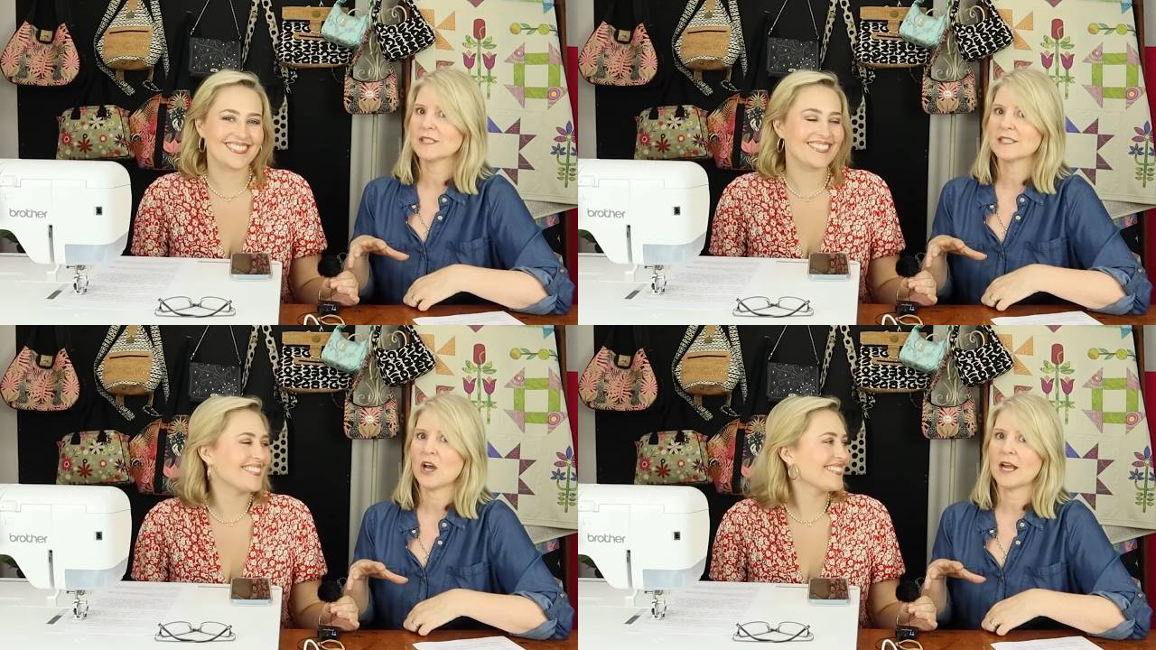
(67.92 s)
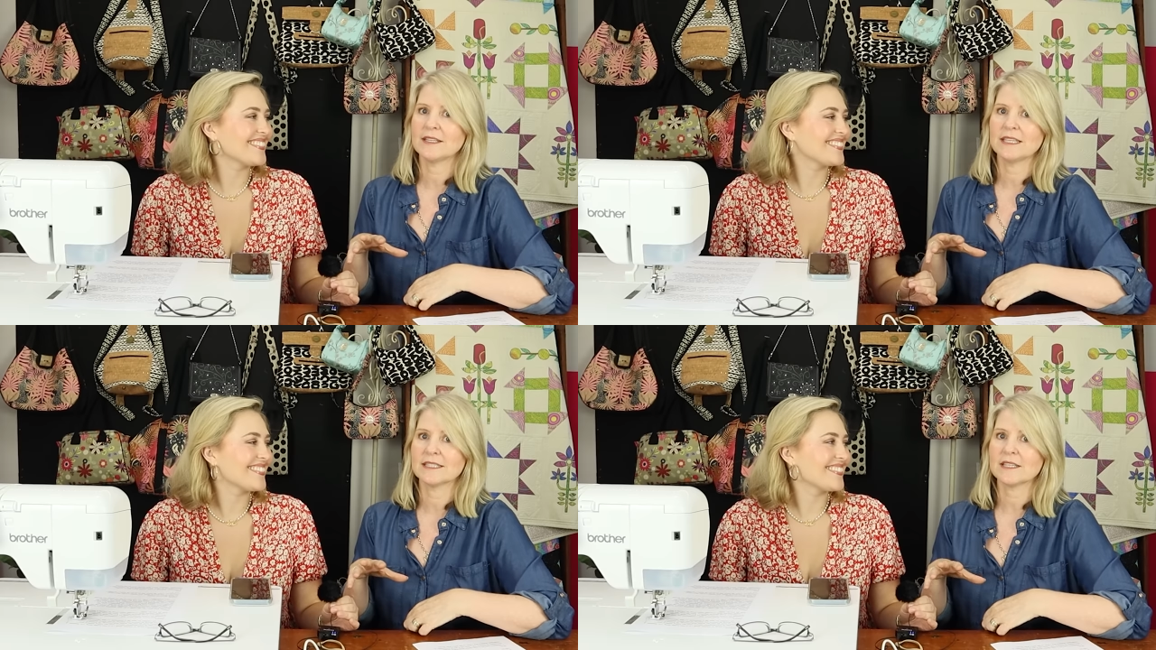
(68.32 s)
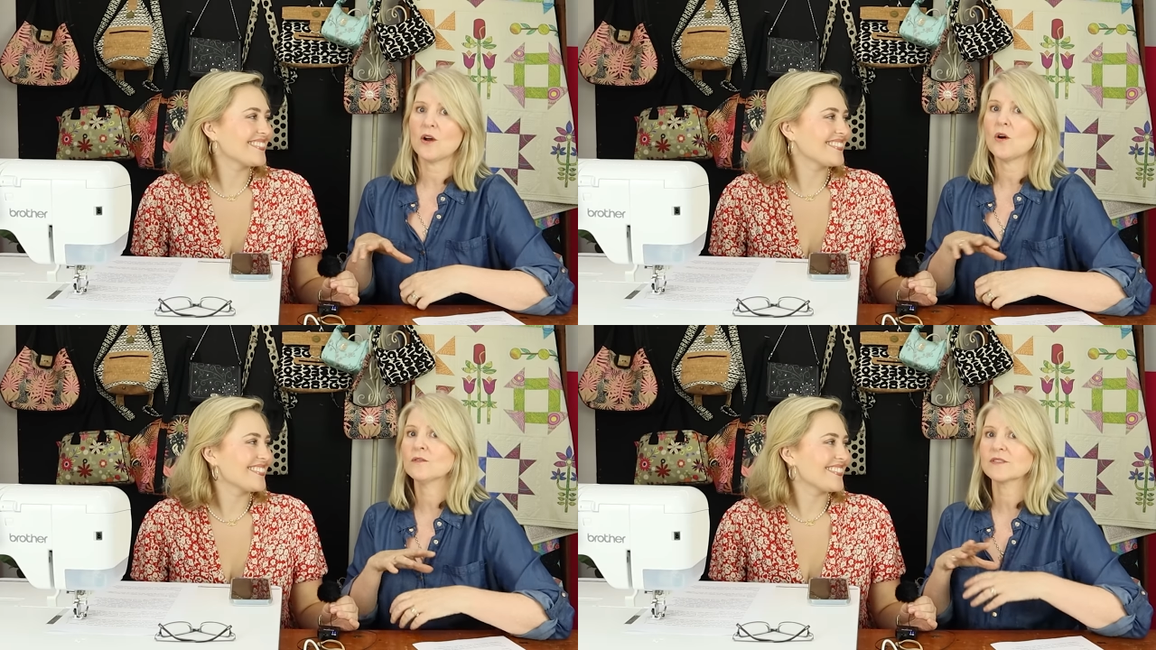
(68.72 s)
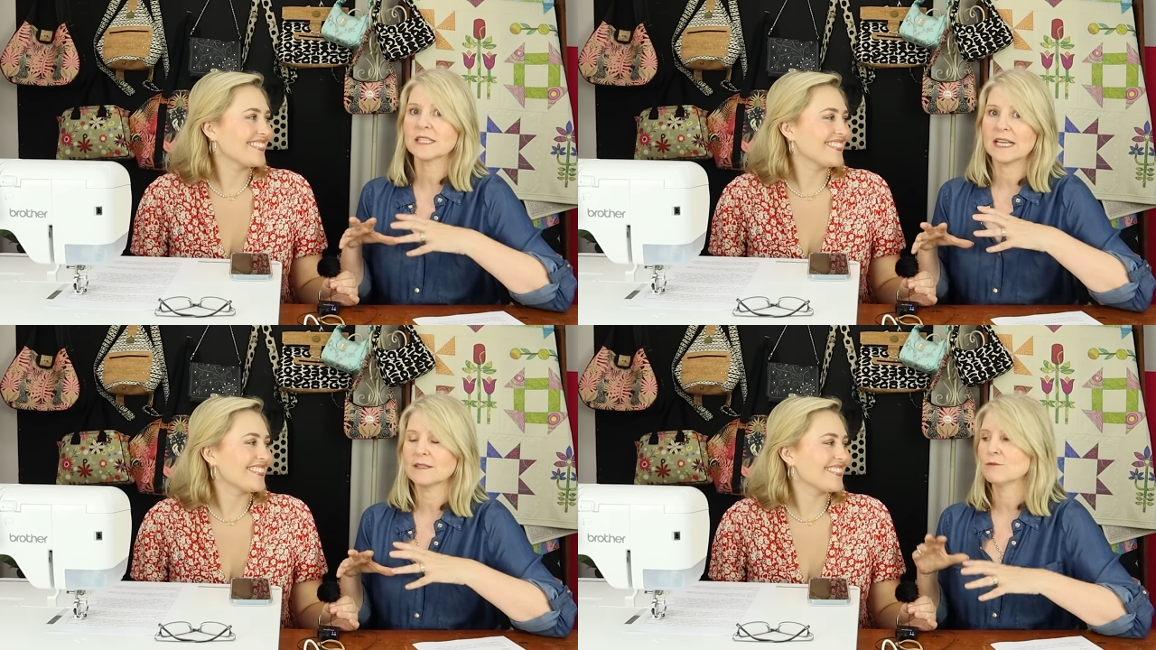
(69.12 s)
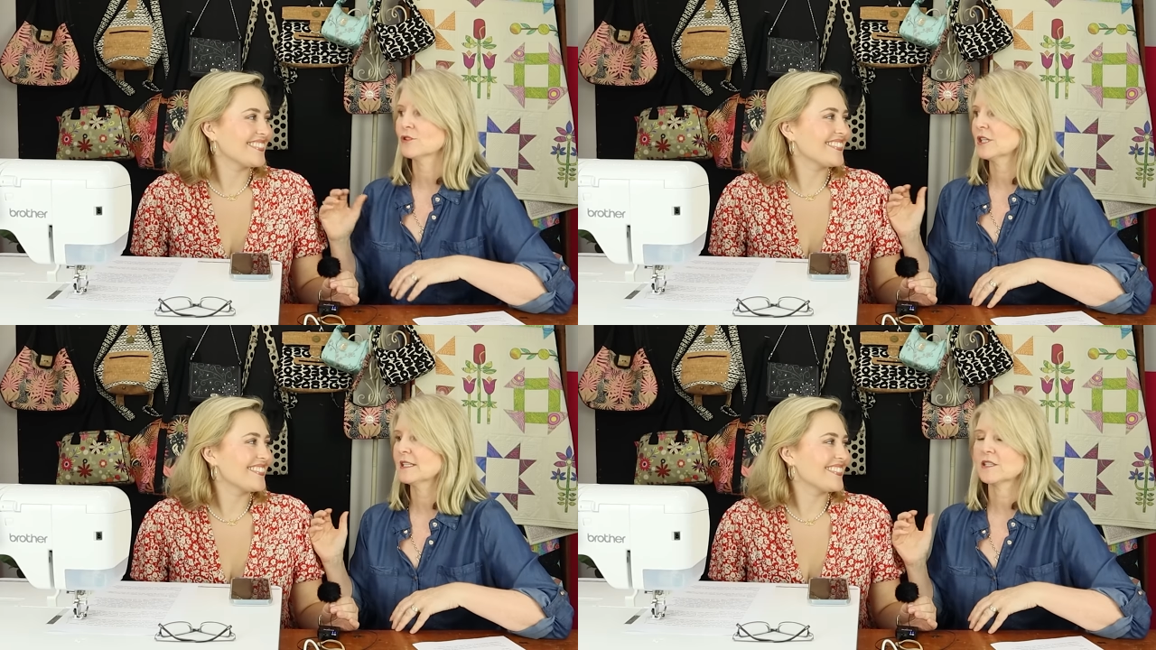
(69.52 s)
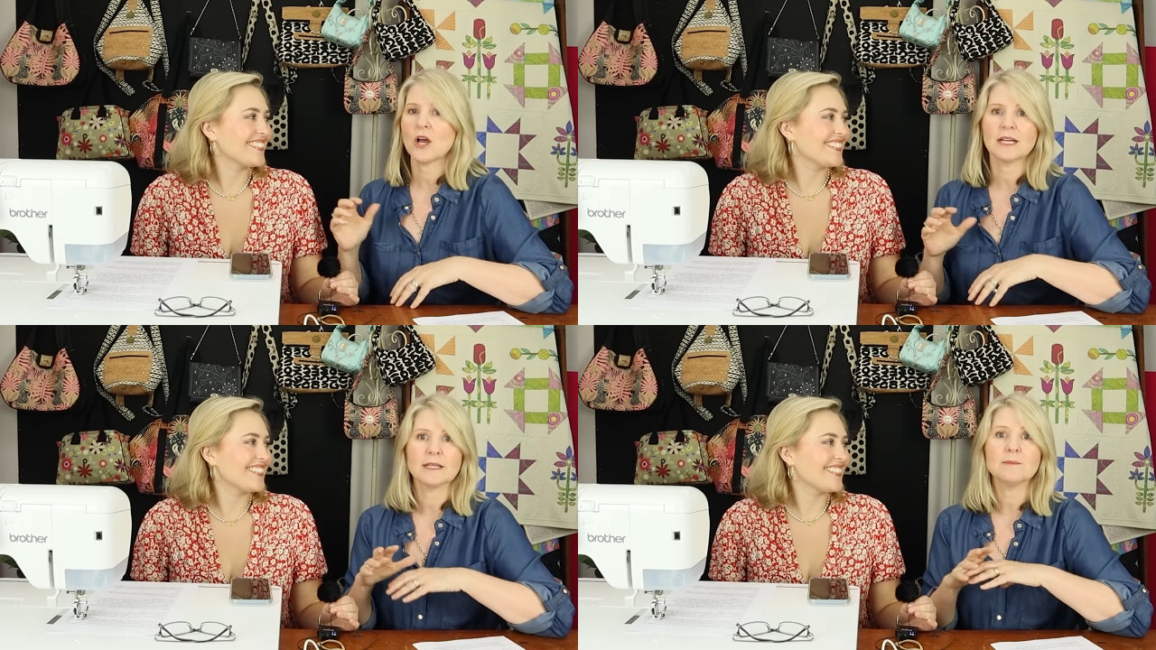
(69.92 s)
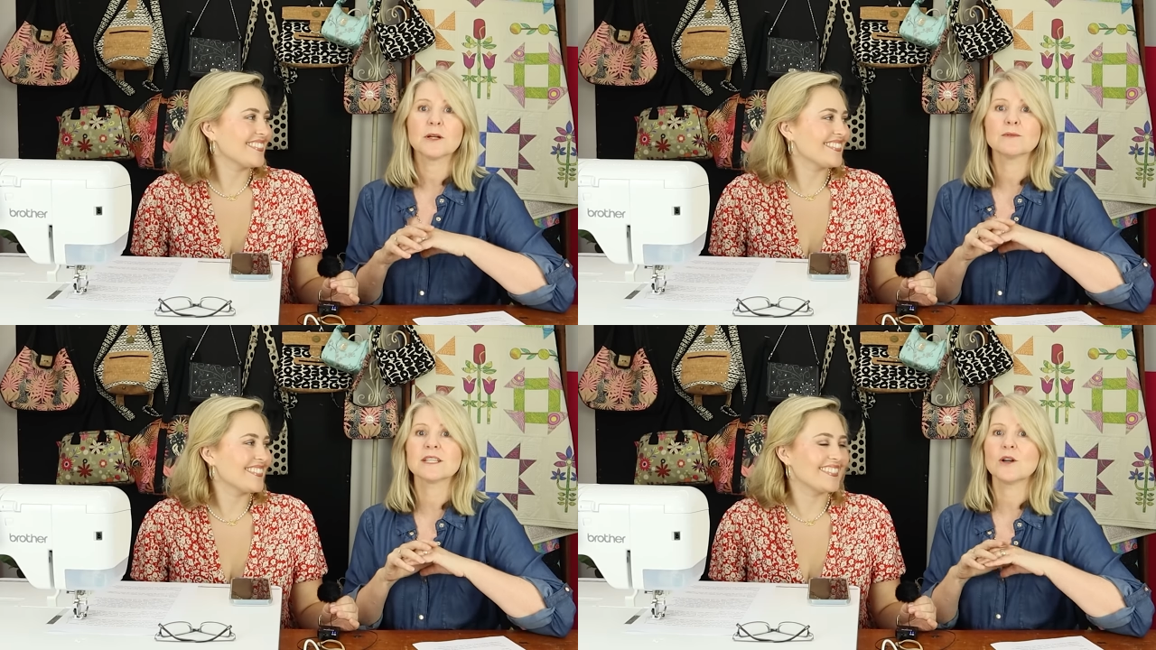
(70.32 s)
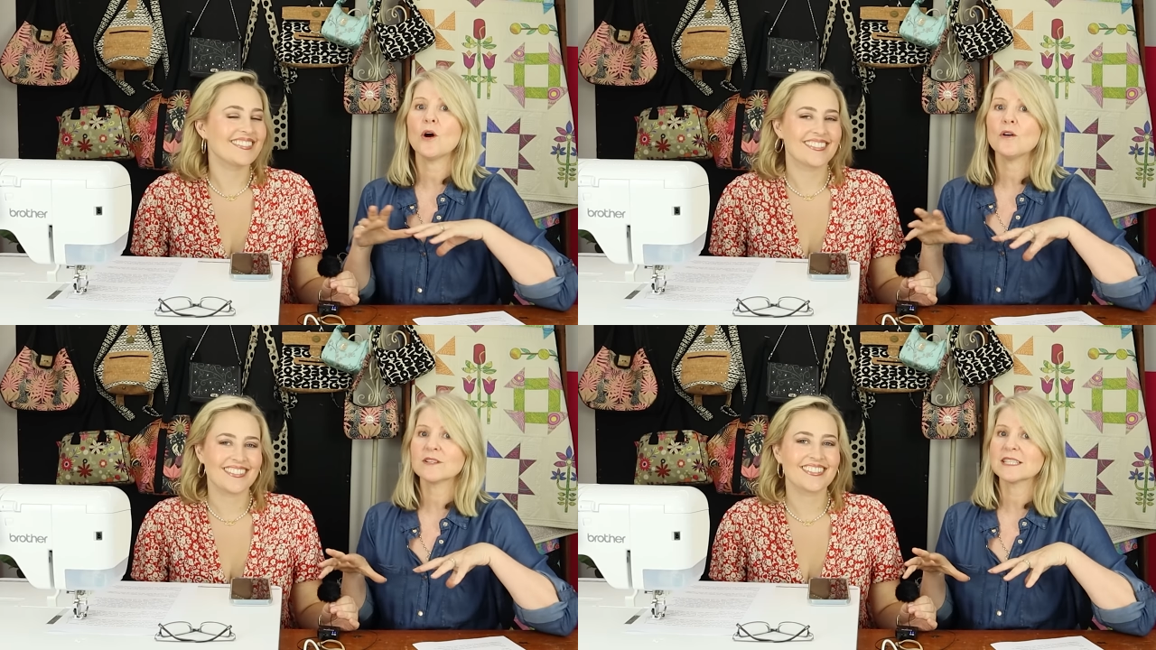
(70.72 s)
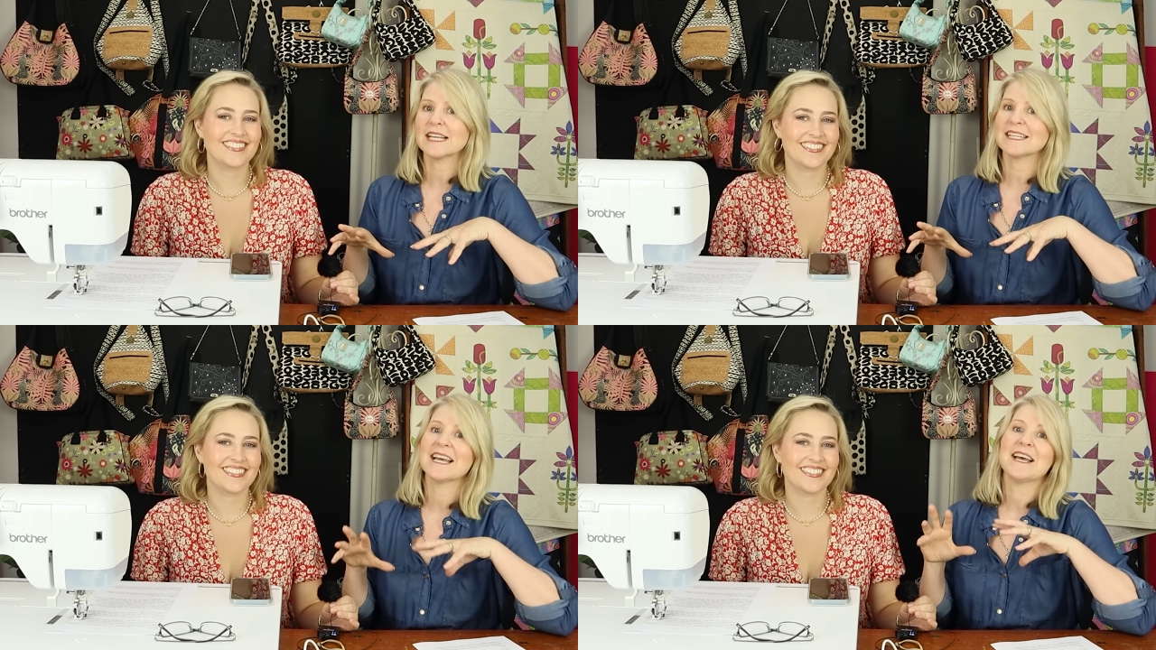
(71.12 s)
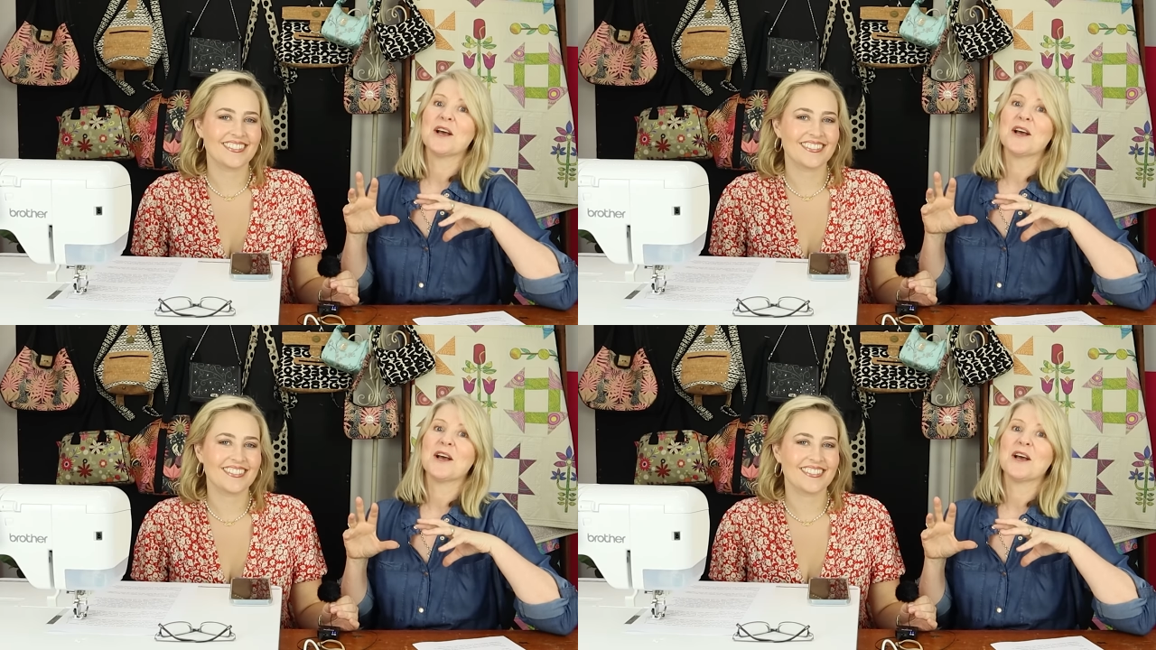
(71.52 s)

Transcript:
Speaker 1: design this offset. Well, she designed it, but it was an offset